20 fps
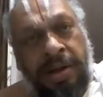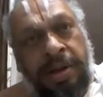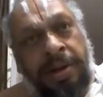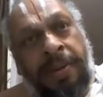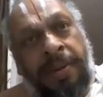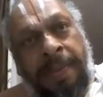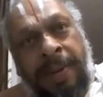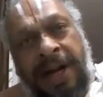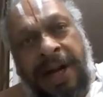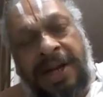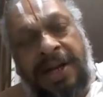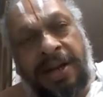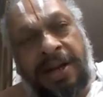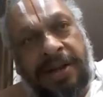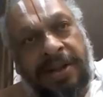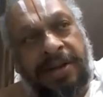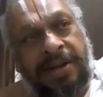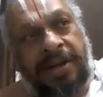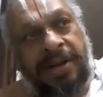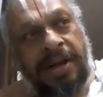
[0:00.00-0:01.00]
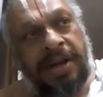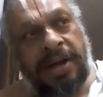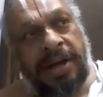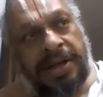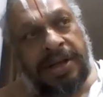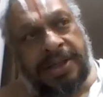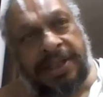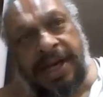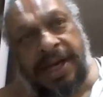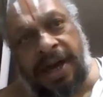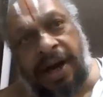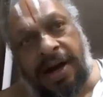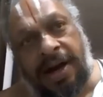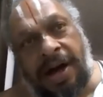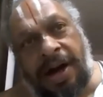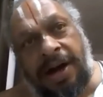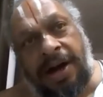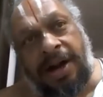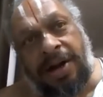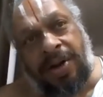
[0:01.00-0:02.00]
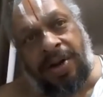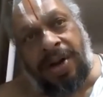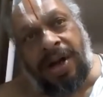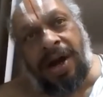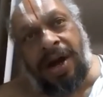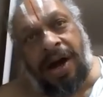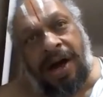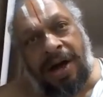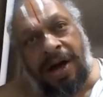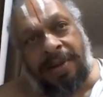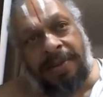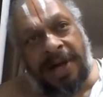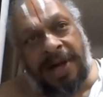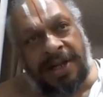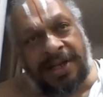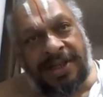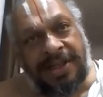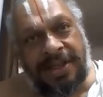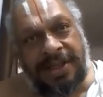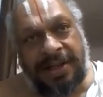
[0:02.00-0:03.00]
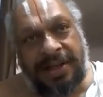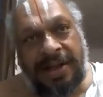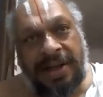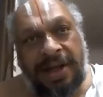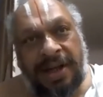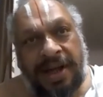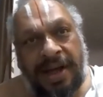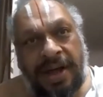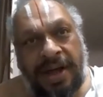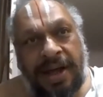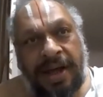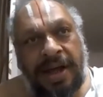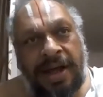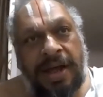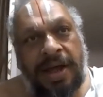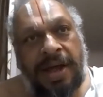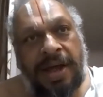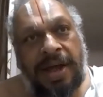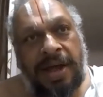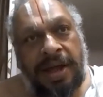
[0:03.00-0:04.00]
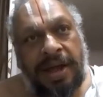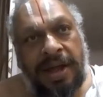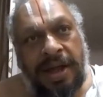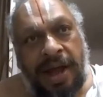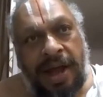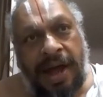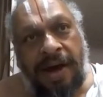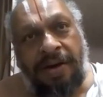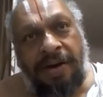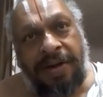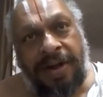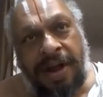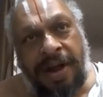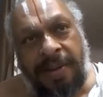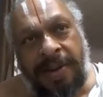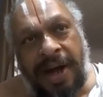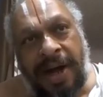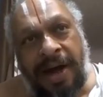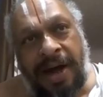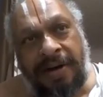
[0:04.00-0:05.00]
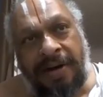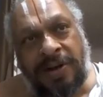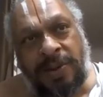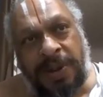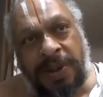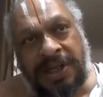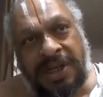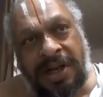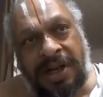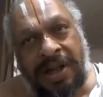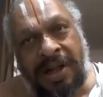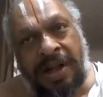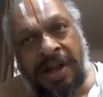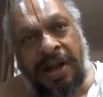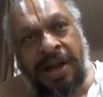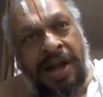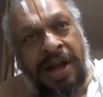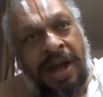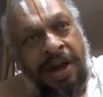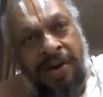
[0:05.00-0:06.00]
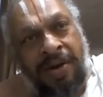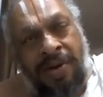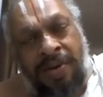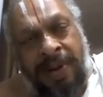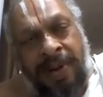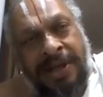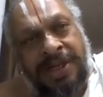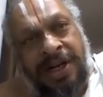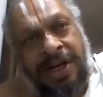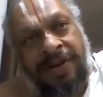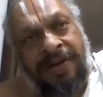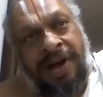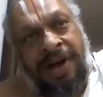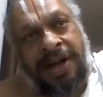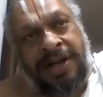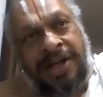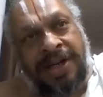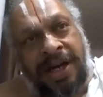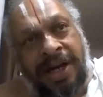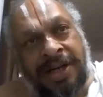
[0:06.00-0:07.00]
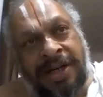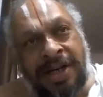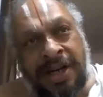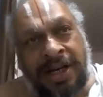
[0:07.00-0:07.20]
But see, according to the Agamas, they may have specially, like you mentioned, Dwadashakshari,